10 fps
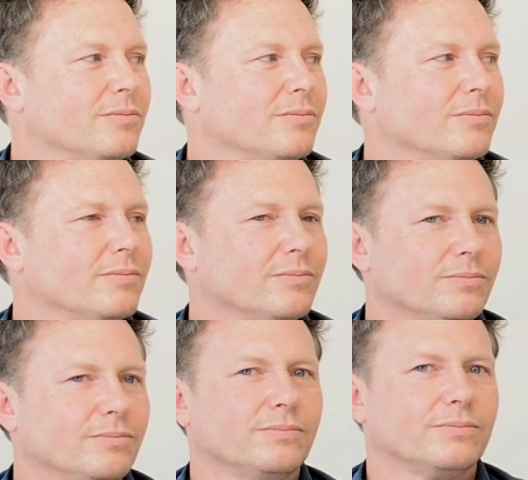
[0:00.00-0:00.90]

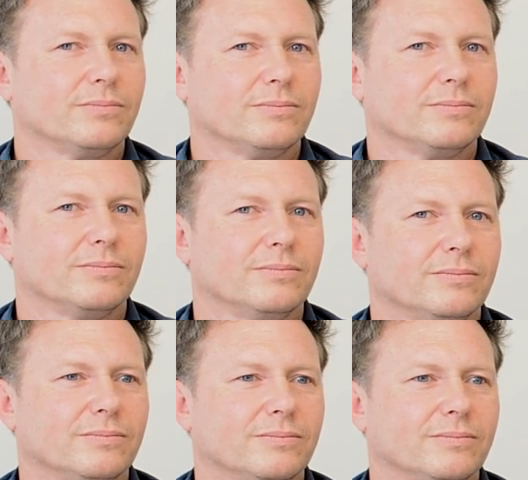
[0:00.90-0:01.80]

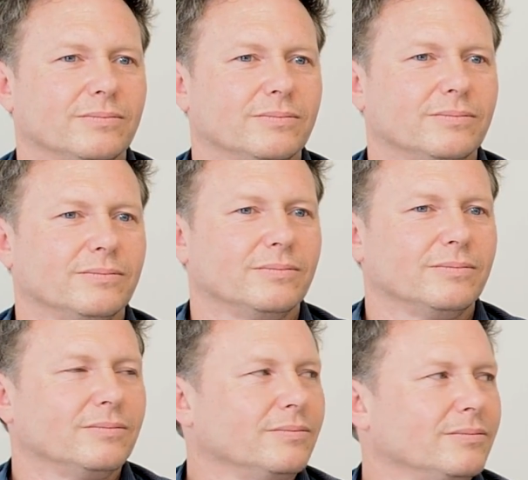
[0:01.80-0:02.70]

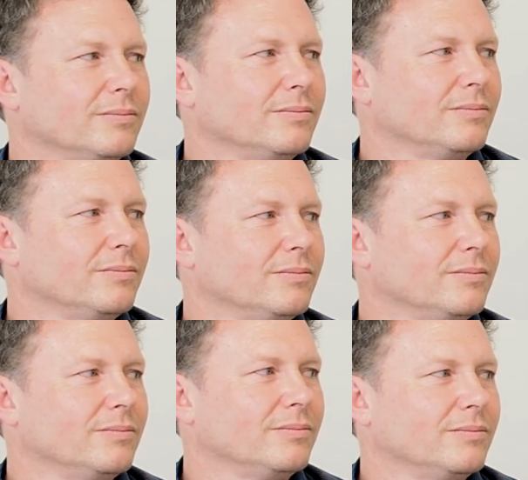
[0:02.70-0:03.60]

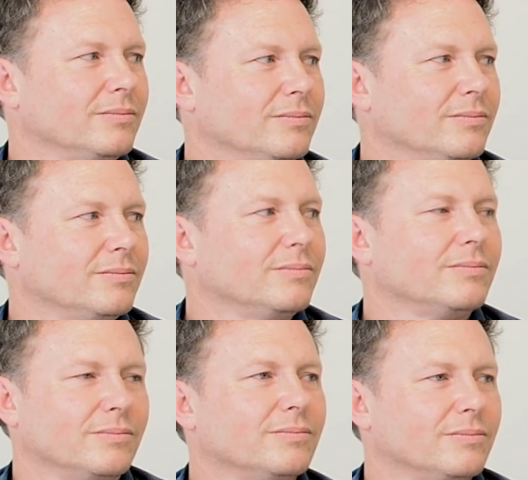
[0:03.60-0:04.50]

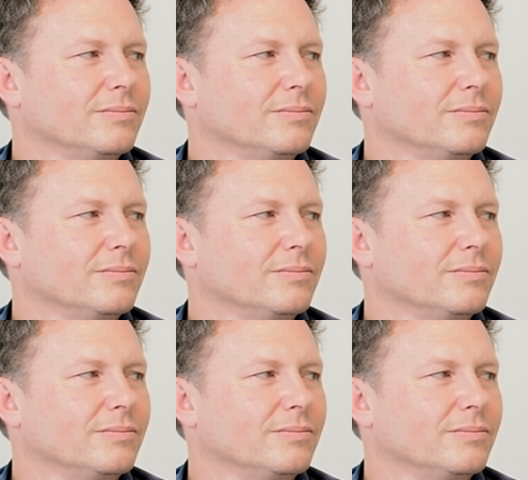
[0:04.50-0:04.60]
[no speech]